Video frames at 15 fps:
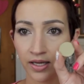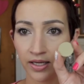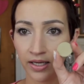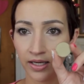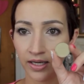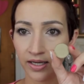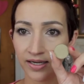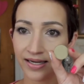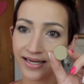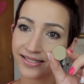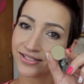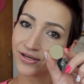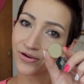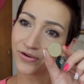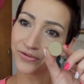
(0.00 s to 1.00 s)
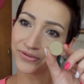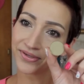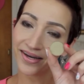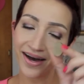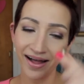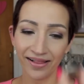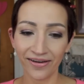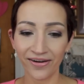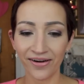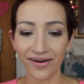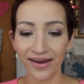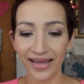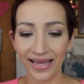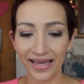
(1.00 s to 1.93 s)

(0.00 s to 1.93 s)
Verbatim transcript: And it's a gold color